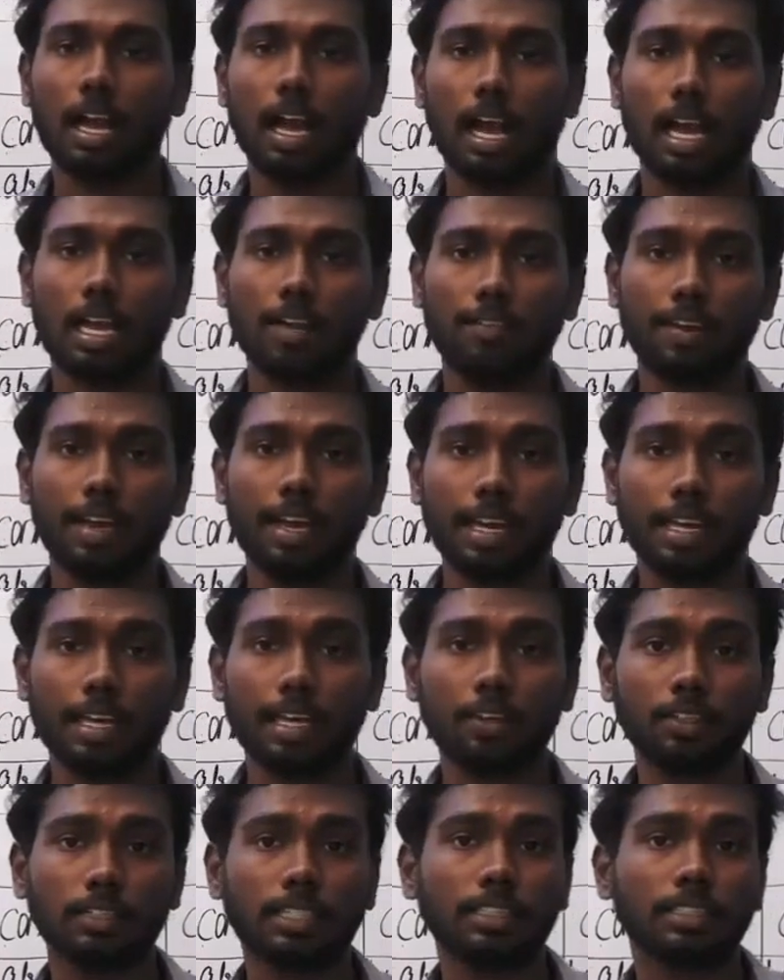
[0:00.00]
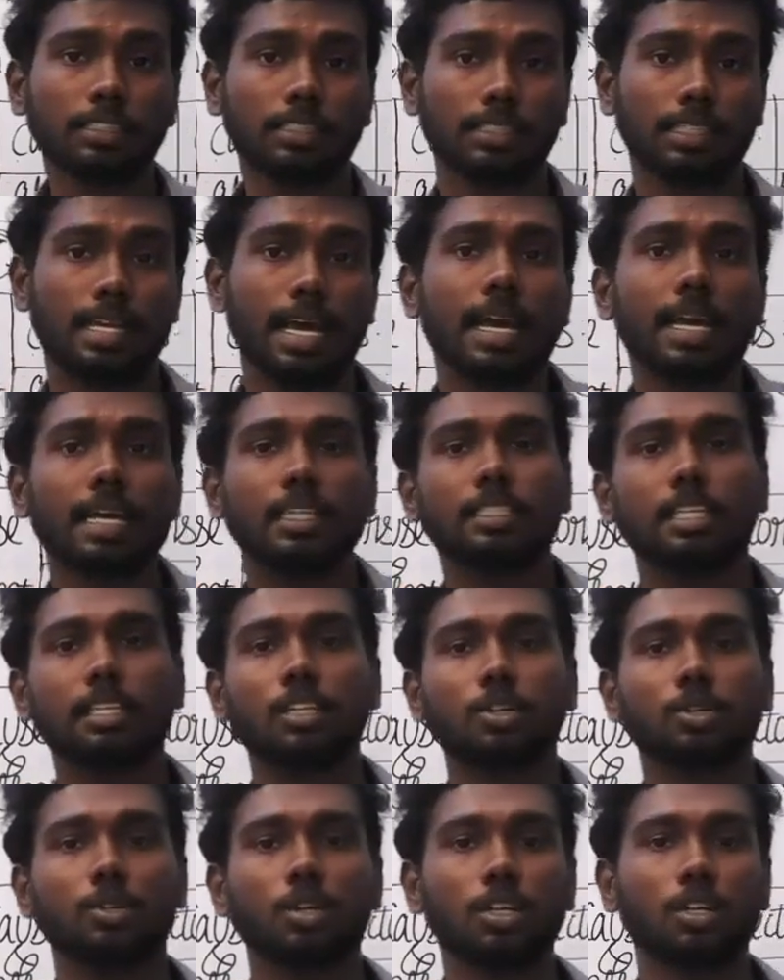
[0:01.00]
highway gives us direction
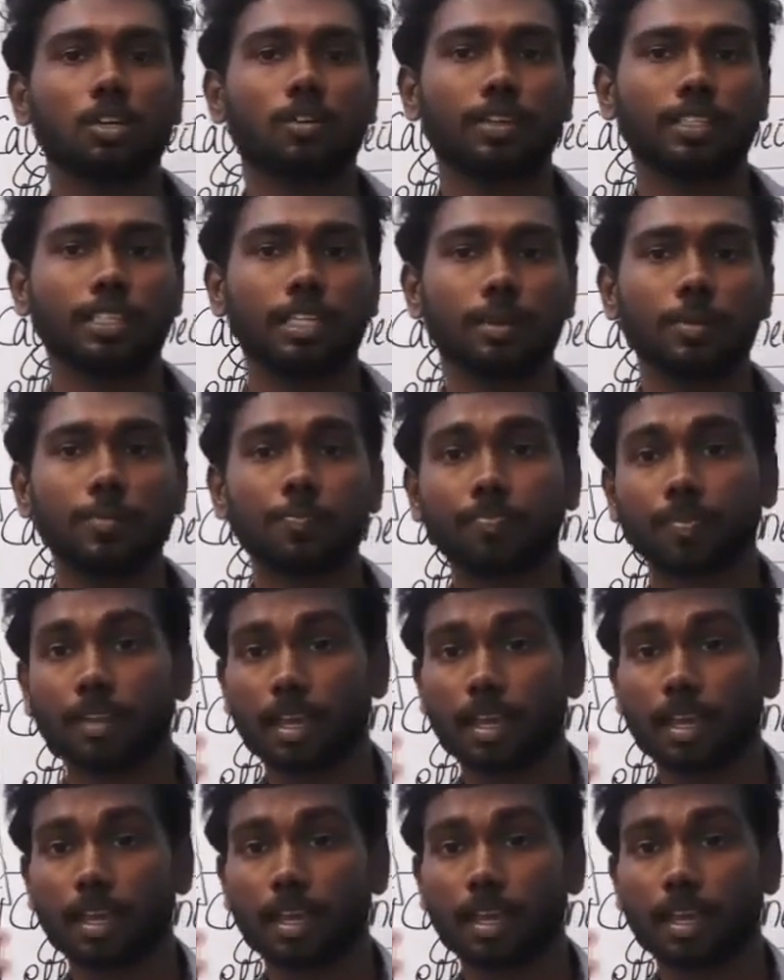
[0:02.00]
to the question.